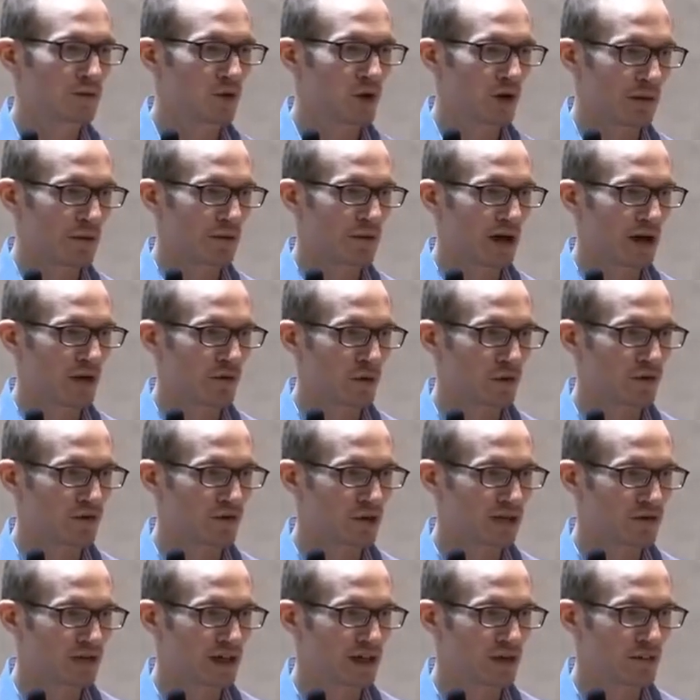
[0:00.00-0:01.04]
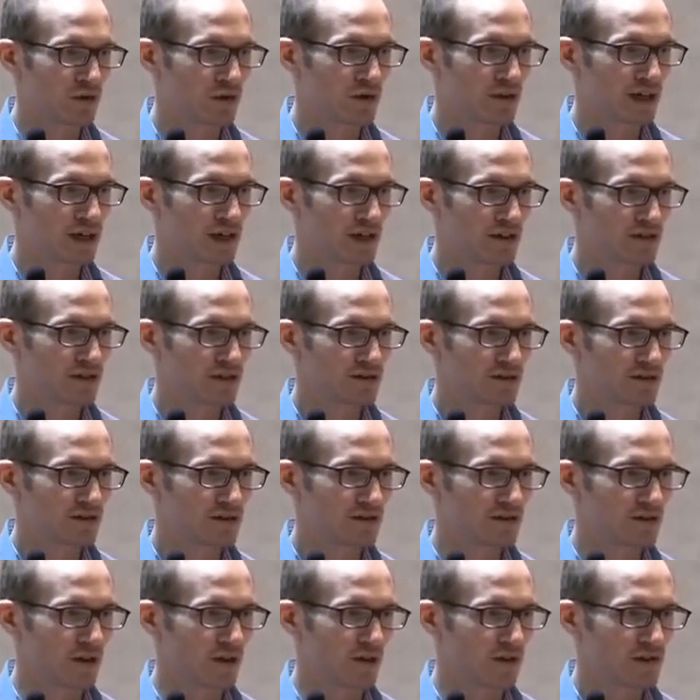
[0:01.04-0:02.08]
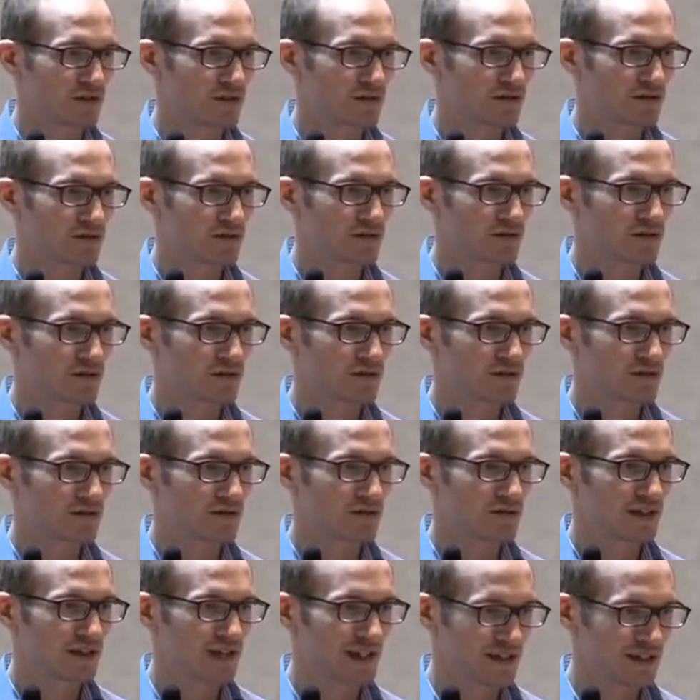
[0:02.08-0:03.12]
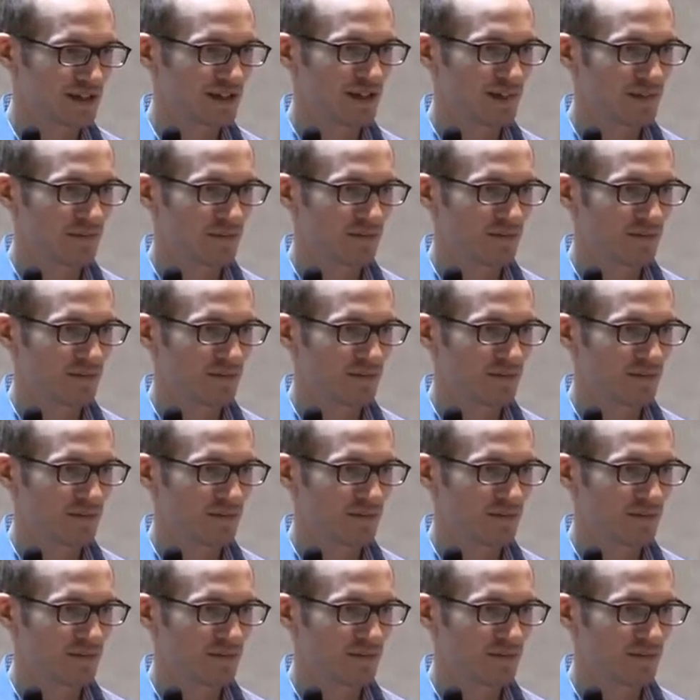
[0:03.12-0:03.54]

Oh, I'm, I'm over time already? No. Yes?